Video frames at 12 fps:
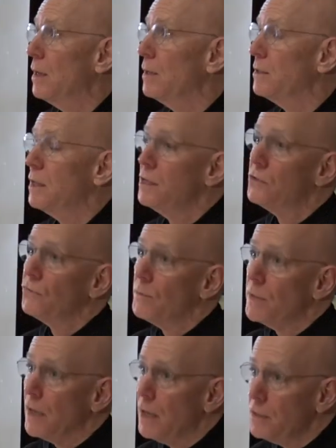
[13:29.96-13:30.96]
It dates
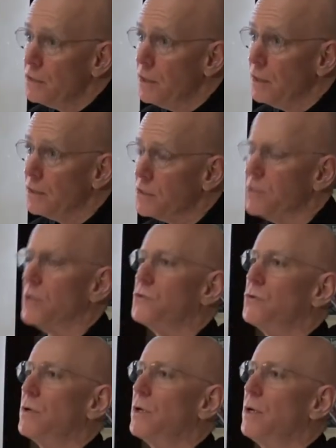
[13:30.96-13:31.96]
from the 18th
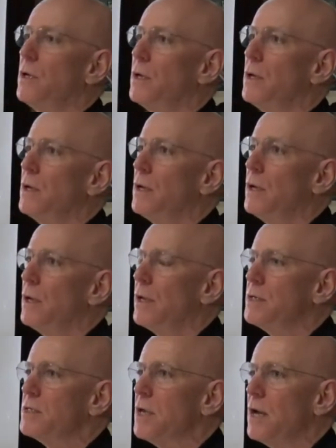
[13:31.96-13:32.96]
century,
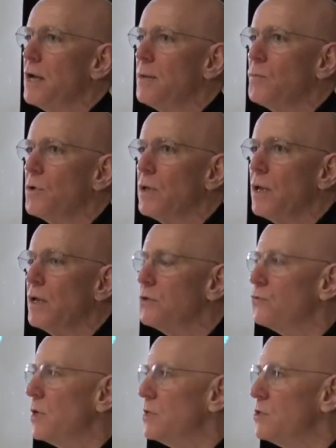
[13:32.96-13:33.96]
at a time when they
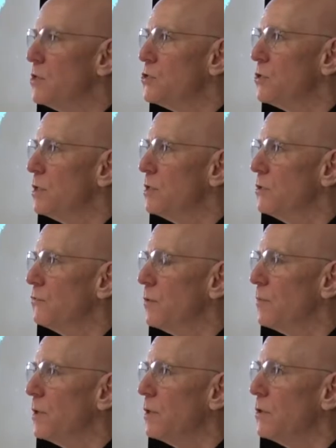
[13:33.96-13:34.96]
had transitioned
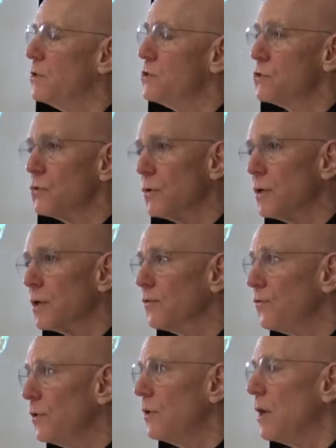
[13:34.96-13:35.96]
from their historic
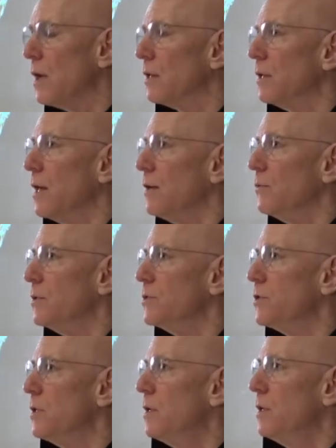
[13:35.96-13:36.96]
Syriac
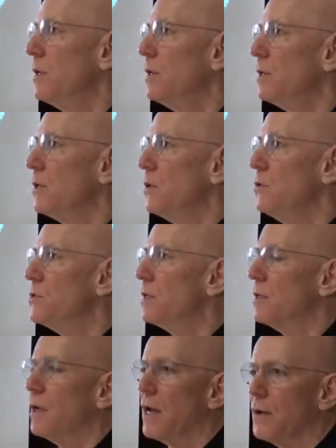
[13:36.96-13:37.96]
language to
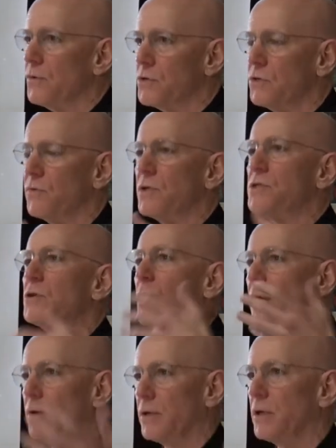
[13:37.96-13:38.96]
using the language of their
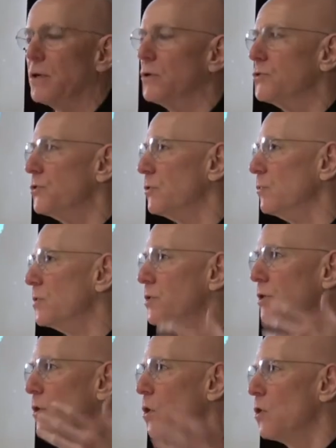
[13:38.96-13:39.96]
surrounding culture, which
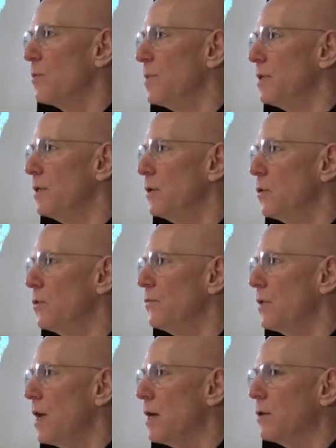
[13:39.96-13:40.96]
had long been their own
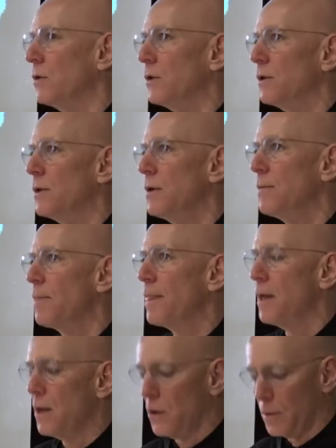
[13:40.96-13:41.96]
vernacular,
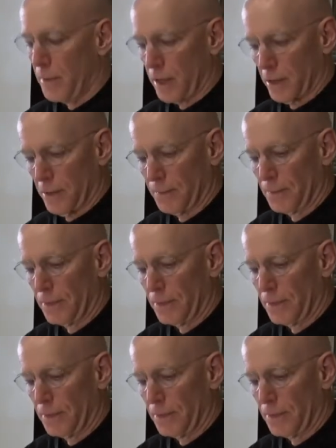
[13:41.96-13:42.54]
Arabic.